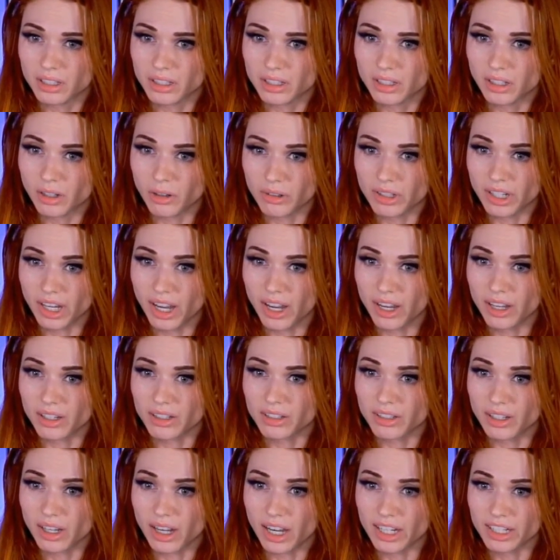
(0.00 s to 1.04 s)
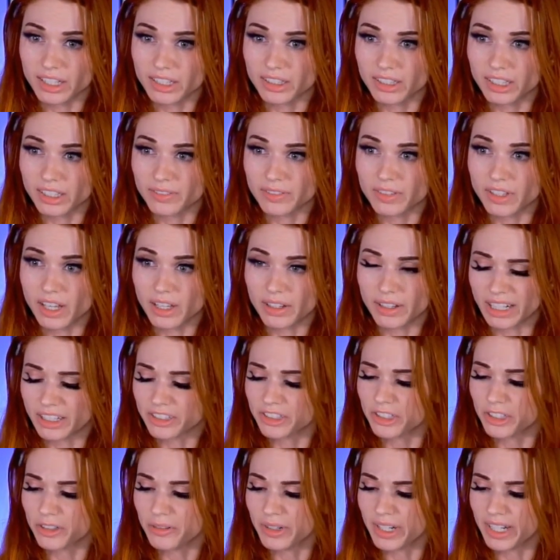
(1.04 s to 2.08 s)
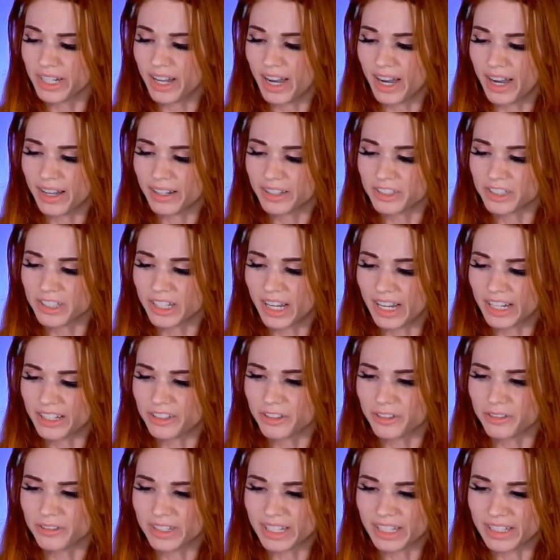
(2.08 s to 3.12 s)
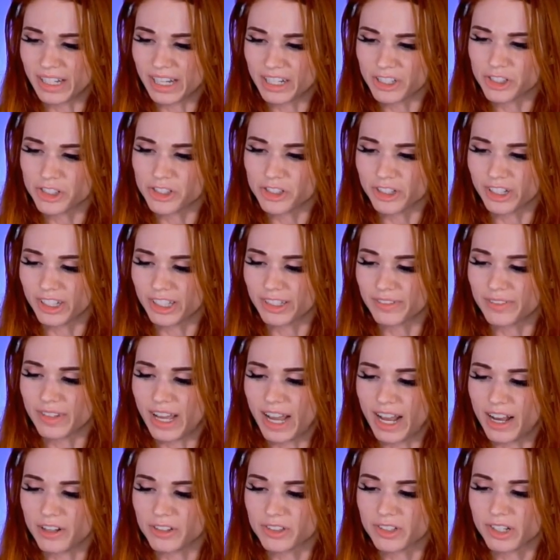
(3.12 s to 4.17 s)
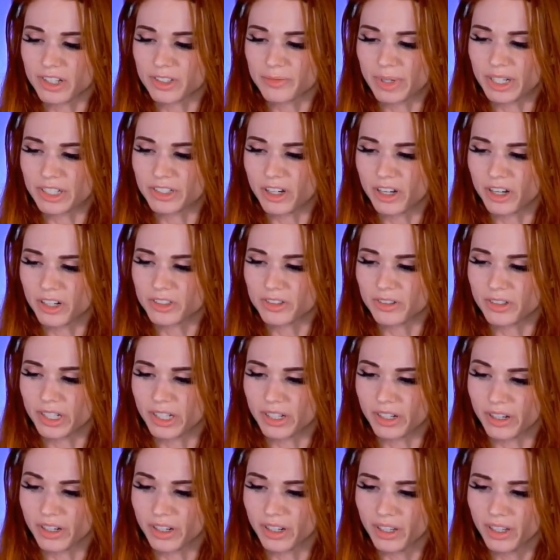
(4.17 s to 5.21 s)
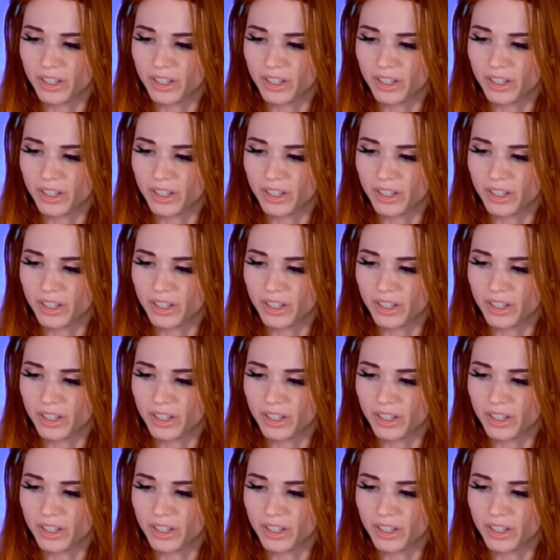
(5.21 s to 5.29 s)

Okay, I can leave the... you know what? Actually, I shouldn't leave the house because my dogs are here.